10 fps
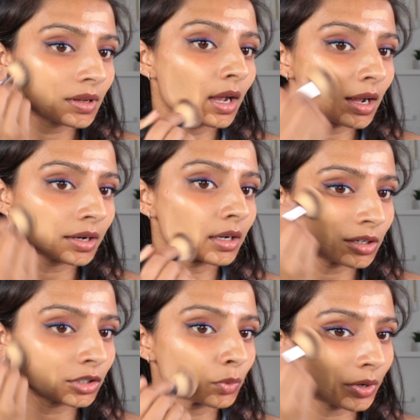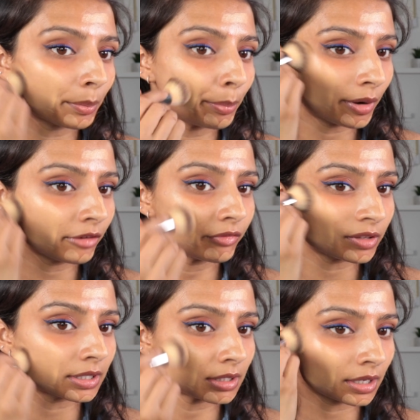And I just want to buff
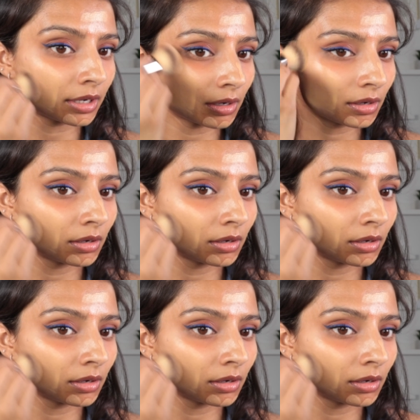this in.